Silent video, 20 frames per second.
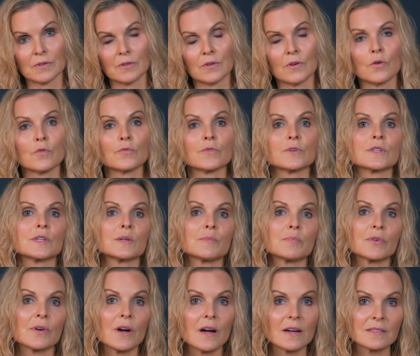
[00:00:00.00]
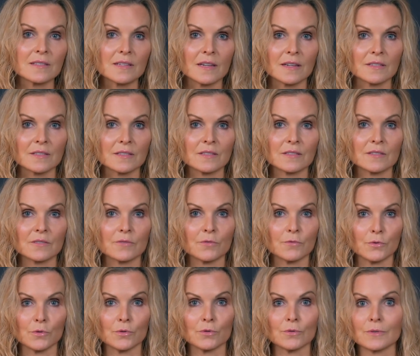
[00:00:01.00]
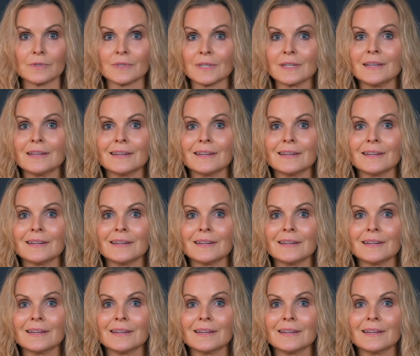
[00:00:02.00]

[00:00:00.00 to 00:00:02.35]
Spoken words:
overly processed food,